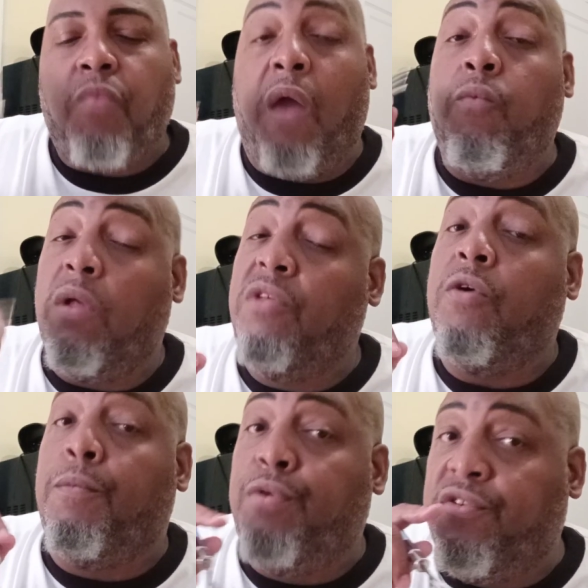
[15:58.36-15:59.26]
I really
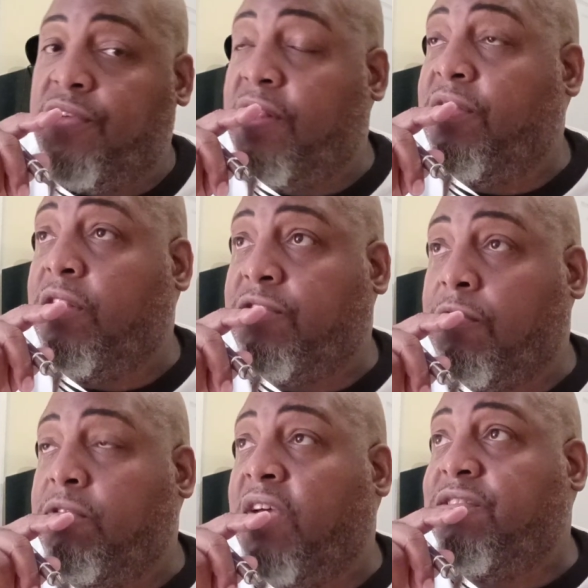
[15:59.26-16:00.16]
do appreciate it. That was
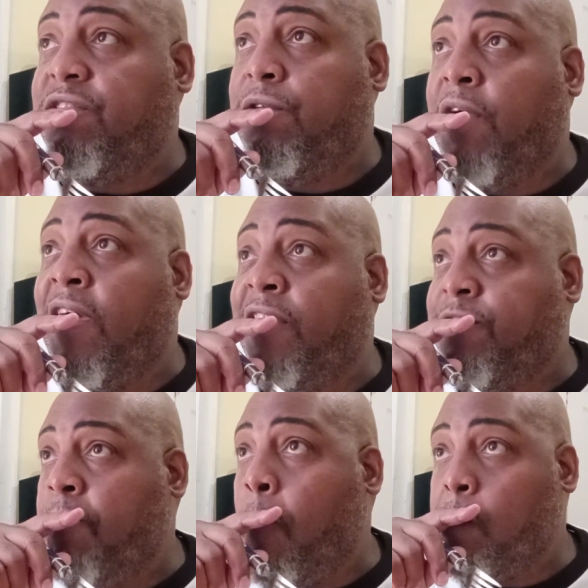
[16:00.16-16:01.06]
so nice of you guys.